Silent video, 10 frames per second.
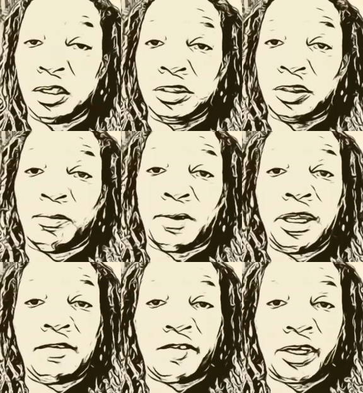So my
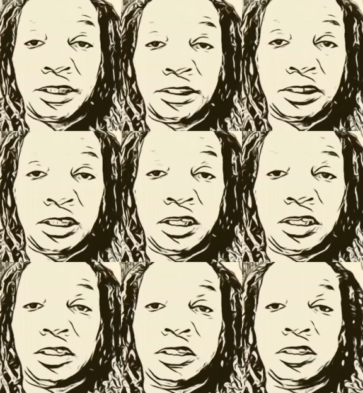advice
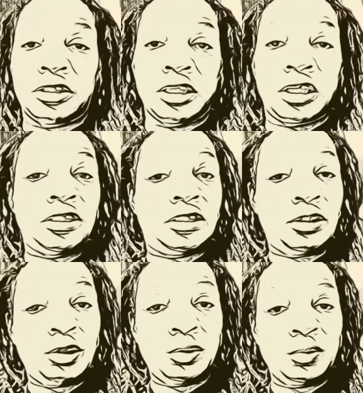is to
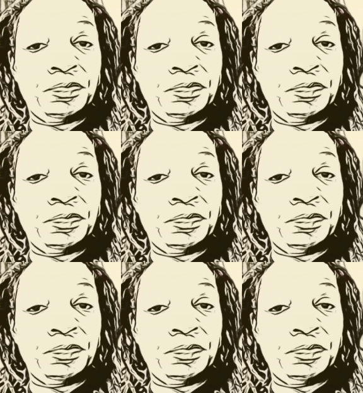continue